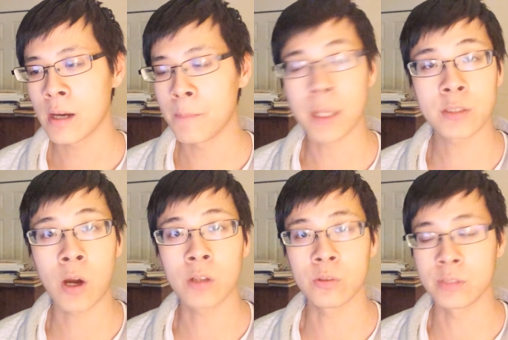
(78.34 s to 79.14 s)
uh,
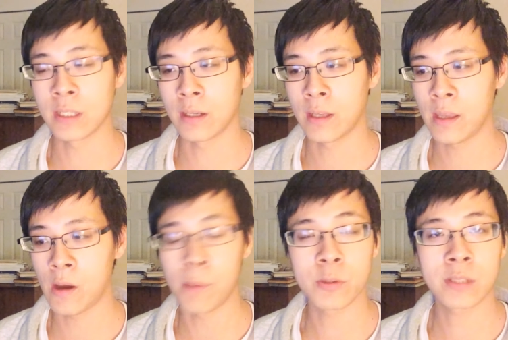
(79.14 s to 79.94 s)
McDonald's uh,
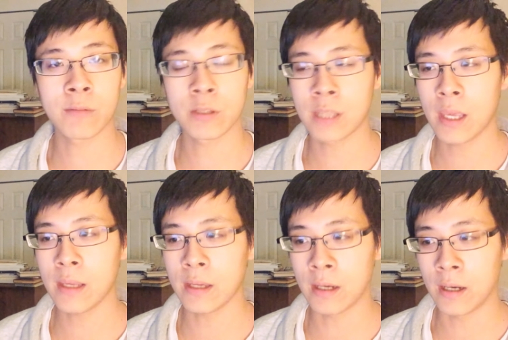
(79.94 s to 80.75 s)
almost every
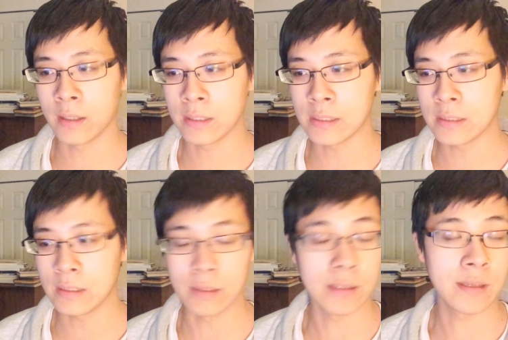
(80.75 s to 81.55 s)
day. Uh,
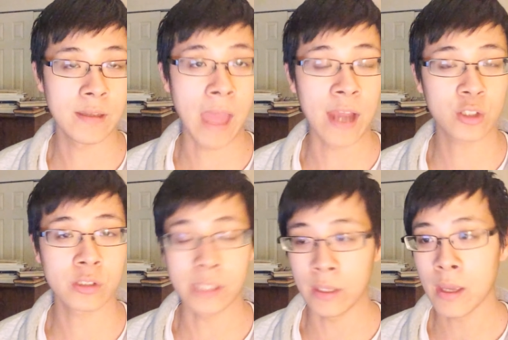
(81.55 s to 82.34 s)
he
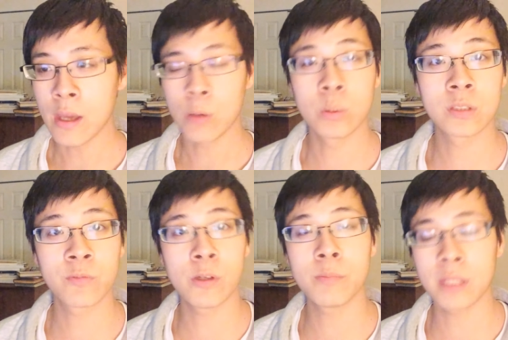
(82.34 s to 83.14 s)
actually was
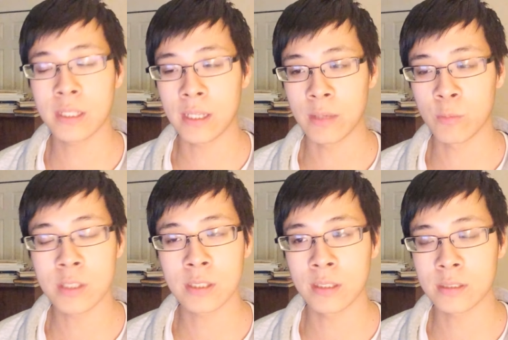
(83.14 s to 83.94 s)
filmed in a
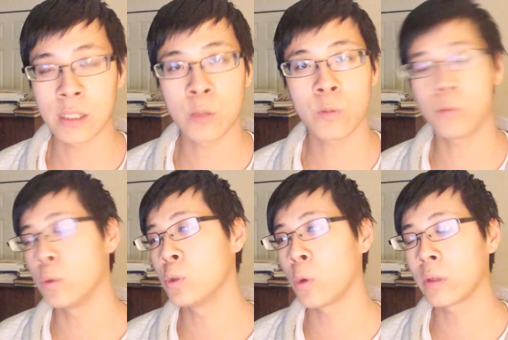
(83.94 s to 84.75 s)
recent
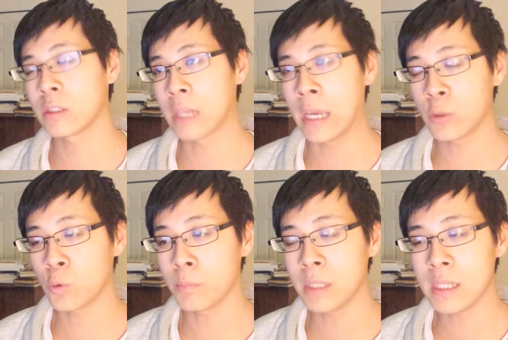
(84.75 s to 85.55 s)
interview during his
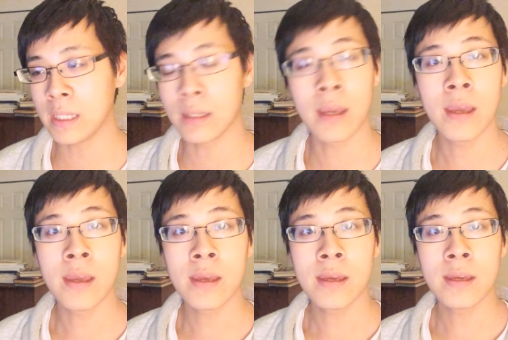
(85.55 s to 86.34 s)
annual meeting,
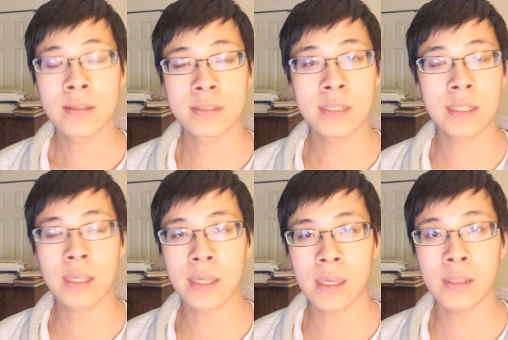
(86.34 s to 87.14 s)

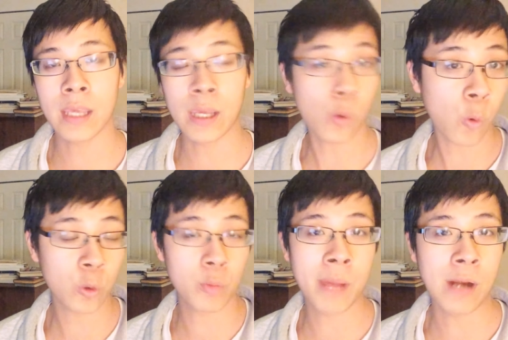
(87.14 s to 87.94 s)
sneaking in a
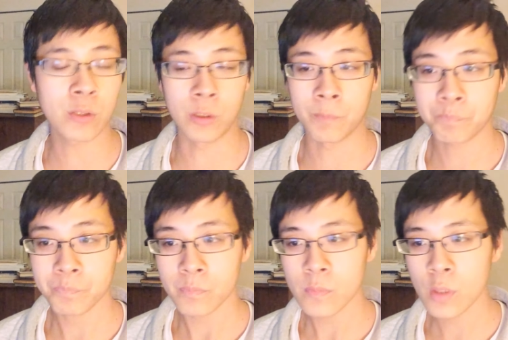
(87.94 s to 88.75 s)
quarter pounder.
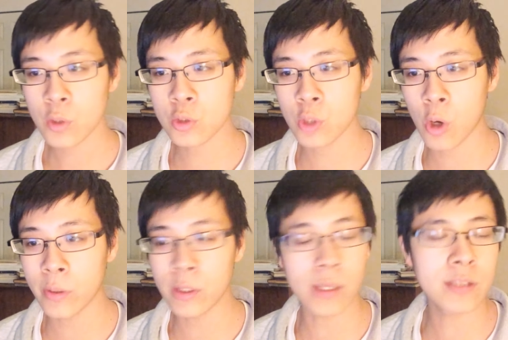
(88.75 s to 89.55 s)
So
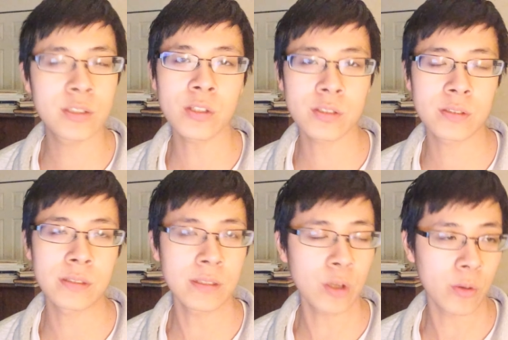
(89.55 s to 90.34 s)
it's just
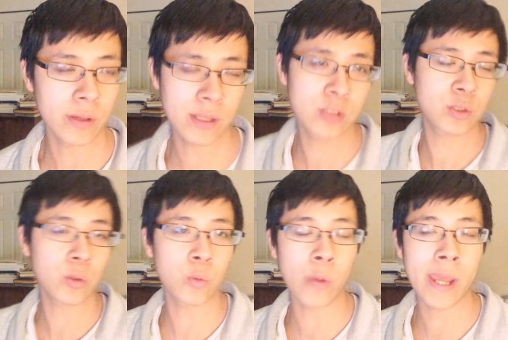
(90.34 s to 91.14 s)
you know in a
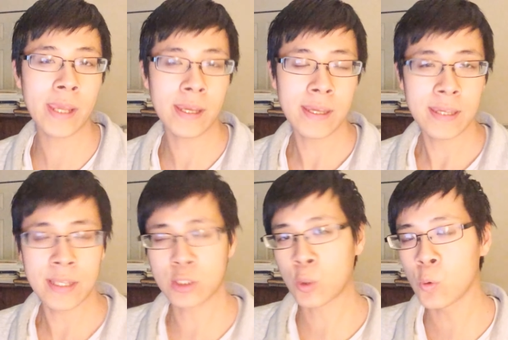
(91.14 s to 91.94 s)
certain way
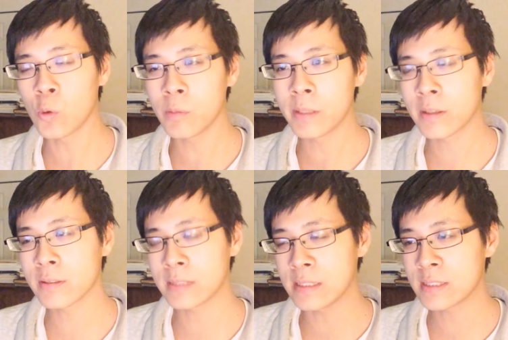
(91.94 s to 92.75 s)
it's cool
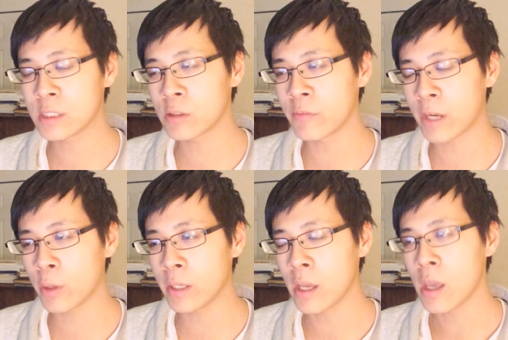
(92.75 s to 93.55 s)
because he's still a
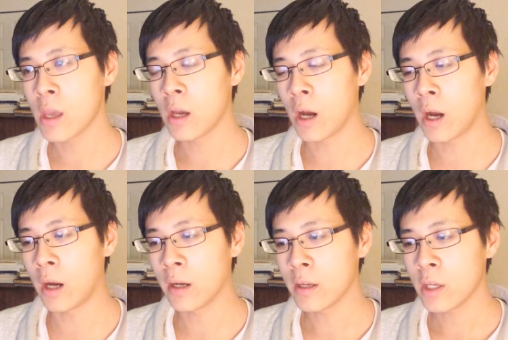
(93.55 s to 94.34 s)
very uh,